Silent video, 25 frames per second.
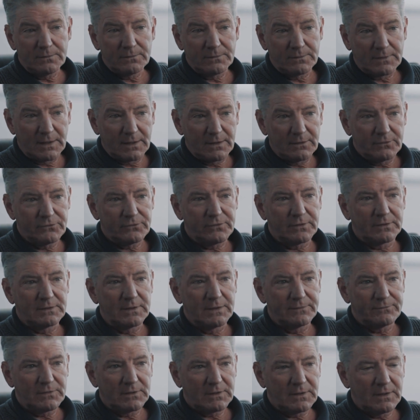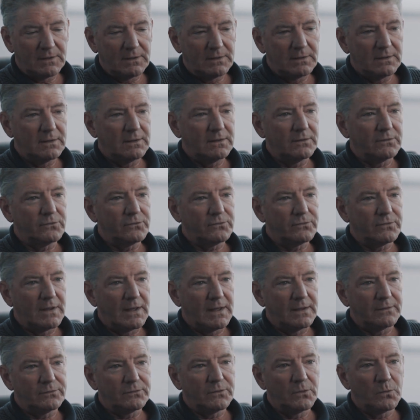that is significant is
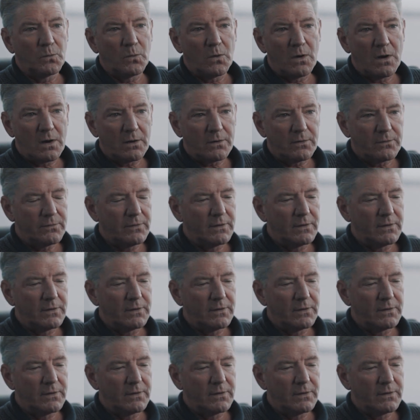that the water